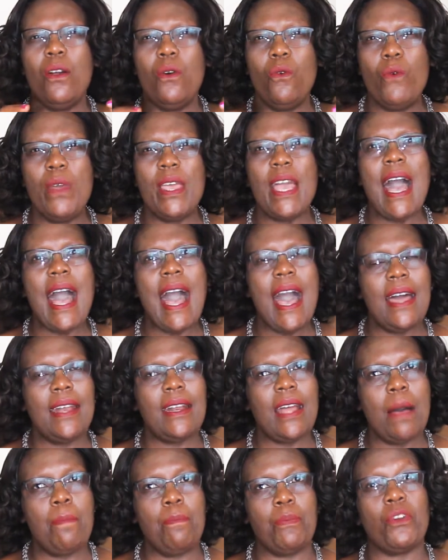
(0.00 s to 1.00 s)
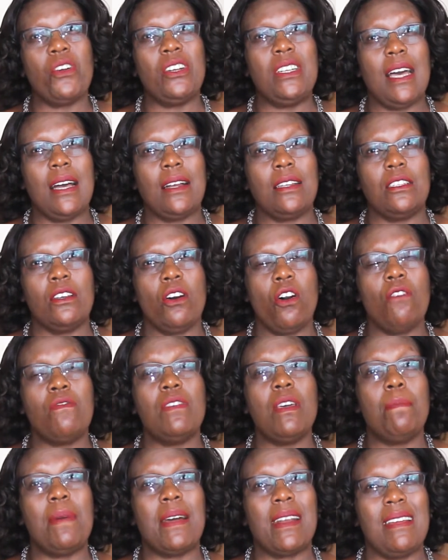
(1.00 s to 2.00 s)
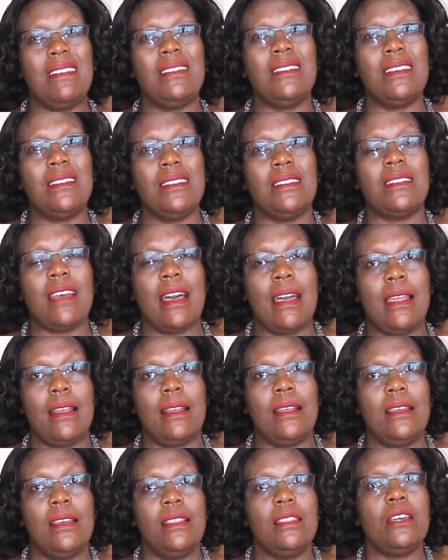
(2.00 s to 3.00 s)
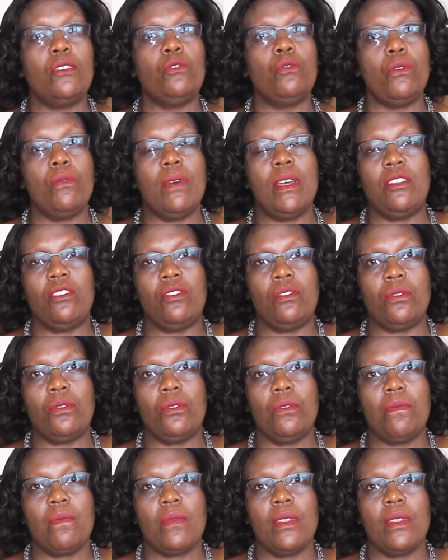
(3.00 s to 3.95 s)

We are a product of the parenting style that we went through.